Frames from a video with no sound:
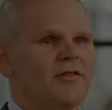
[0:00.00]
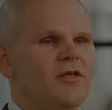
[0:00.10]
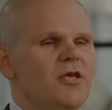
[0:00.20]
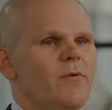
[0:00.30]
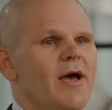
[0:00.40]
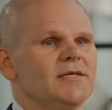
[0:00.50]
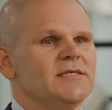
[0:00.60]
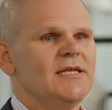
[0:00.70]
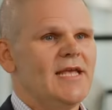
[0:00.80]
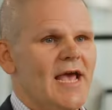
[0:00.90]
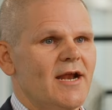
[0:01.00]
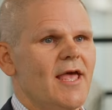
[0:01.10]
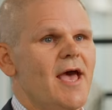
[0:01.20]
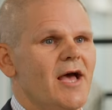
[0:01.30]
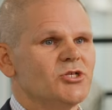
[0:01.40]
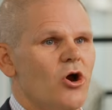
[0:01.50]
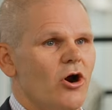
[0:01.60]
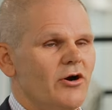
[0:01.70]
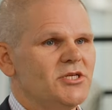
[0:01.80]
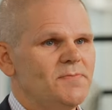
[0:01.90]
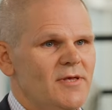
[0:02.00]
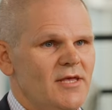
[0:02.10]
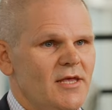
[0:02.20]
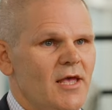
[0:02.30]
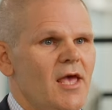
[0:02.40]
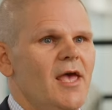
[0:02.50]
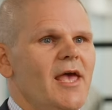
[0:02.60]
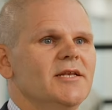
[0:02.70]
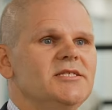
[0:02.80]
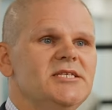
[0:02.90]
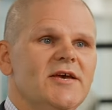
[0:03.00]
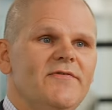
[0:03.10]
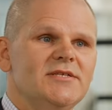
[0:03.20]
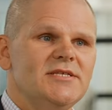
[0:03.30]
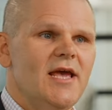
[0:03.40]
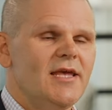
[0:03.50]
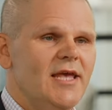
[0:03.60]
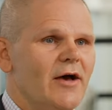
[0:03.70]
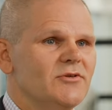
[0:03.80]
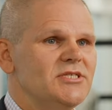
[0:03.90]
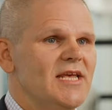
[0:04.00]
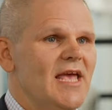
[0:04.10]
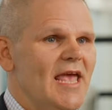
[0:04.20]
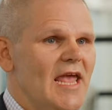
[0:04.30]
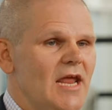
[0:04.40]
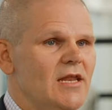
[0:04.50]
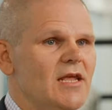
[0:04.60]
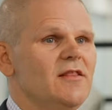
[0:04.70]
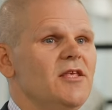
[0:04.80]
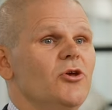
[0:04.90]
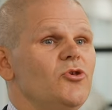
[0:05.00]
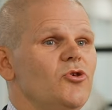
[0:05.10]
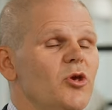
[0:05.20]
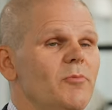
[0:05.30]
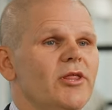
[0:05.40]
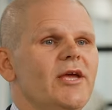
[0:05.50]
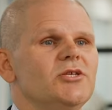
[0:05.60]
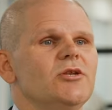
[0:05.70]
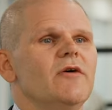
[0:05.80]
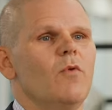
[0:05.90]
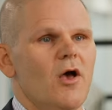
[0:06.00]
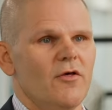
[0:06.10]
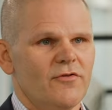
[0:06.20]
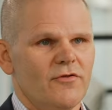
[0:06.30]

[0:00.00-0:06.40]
the U.S., Canada has RSP and TFSA accounts to aid in the accumulation of wealth.